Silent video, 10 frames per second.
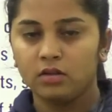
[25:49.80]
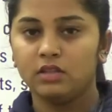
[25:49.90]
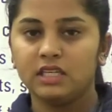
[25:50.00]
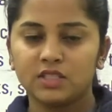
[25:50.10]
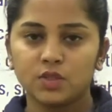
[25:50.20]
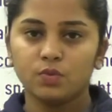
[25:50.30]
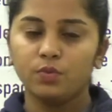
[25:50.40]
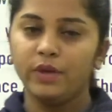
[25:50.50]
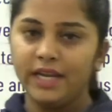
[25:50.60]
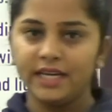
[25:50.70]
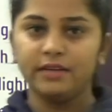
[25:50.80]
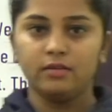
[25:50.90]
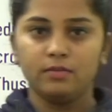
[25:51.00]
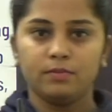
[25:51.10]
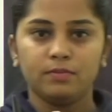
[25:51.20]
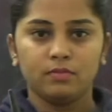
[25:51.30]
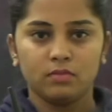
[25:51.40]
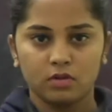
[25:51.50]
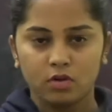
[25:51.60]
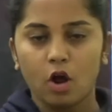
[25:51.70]
These weed
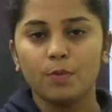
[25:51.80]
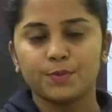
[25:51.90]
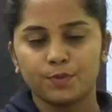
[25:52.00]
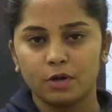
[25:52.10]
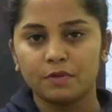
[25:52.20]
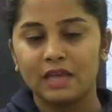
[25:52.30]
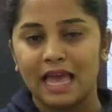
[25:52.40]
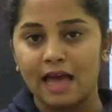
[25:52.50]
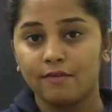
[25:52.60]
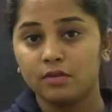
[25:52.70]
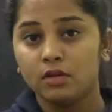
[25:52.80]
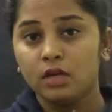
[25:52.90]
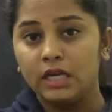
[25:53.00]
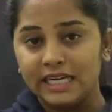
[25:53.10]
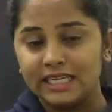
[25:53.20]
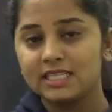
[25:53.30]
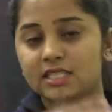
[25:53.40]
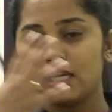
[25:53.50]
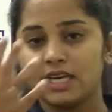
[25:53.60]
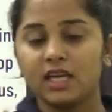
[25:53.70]
crops, what we have, it
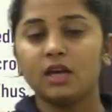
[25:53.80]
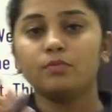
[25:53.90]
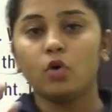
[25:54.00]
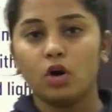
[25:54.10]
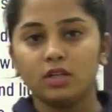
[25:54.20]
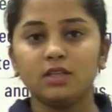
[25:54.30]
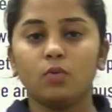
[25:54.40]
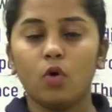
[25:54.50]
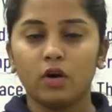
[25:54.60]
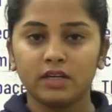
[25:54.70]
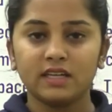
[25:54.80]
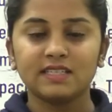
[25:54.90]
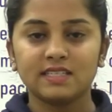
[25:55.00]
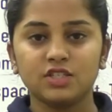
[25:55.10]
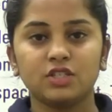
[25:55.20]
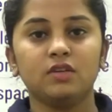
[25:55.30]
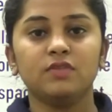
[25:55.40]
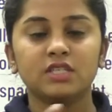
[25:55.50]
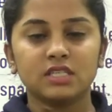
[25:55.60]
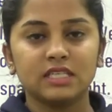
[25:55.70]
is taking up all the water essential
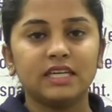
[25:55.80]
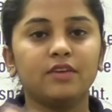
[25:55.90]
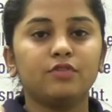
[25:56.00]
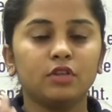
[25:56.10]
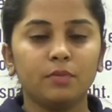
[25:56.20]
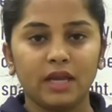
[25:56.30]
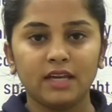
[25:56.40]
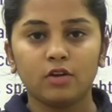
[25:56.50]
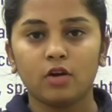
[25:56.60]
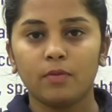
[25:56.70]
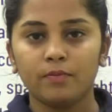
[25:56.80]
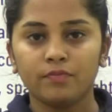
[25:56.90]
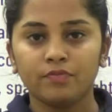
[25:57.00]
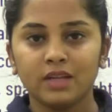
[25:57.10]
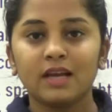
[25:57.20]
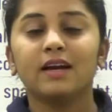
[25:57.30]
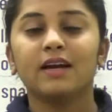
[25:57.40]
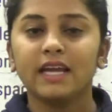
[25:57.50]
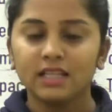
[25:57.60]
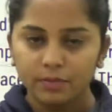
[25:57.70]
which is needed for the main crop.
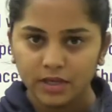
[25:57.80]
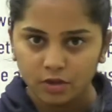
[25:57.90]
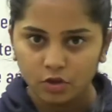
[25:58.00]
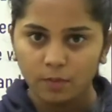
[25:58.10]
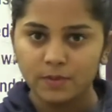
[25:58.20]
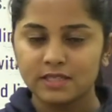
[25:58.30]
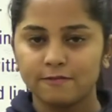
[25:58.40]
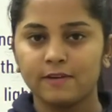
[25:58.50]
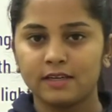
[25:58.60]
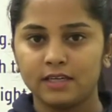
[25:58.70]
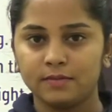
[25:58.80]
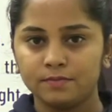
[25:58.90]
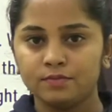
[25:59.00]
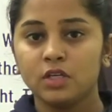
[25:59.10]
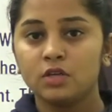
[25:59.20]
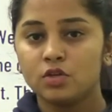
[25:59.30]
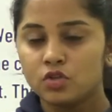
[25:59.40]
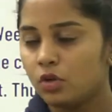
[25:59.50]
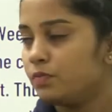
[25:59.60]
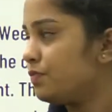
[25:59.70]
Again, the main crop is affected.
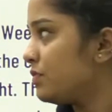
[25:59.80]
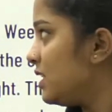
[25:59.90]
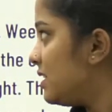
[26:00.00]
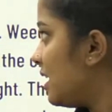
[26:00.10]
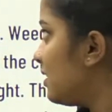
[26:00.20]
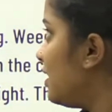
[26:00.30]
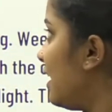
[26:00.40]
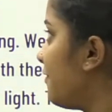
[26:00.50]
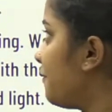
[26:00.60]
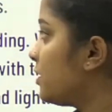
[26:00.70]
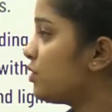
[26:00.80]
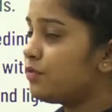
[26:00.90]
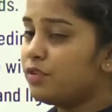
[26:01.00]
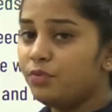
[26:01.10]
So, these are the effects of the